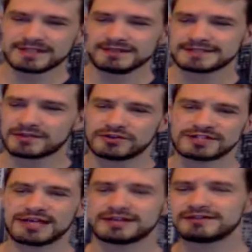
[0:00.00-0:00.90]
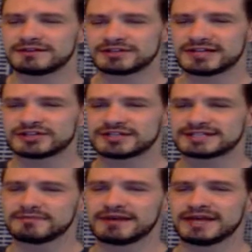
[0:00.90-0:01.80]
So there's not just
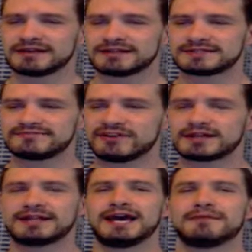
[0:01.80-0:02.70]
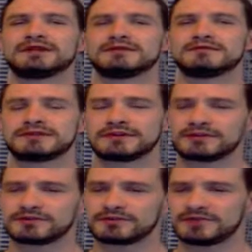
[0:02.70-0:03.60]
demand, it's fucking happening.
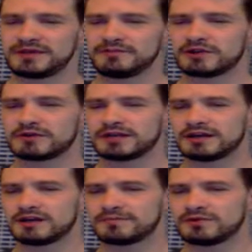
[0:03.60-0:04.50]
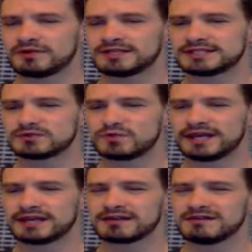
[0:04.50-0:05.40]
There are people already poised and
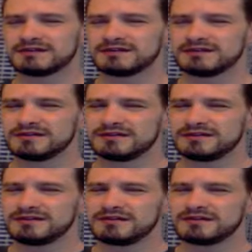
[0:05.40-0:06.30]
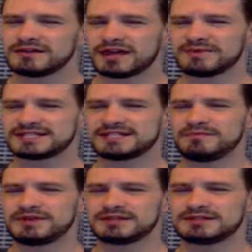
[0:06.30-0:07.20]
waiting. Amnesty
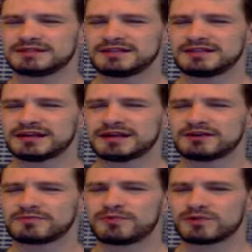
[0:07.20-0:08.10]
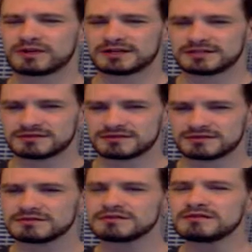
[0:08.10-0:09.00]
bins at the airports.
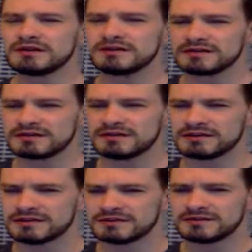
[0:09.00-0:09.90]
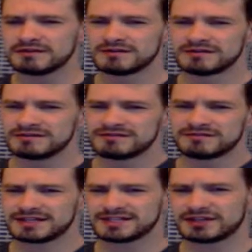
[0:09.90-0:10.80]

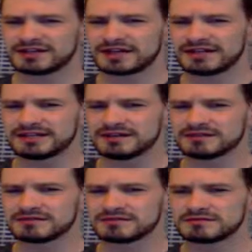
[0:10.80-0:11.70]
That's a good idea.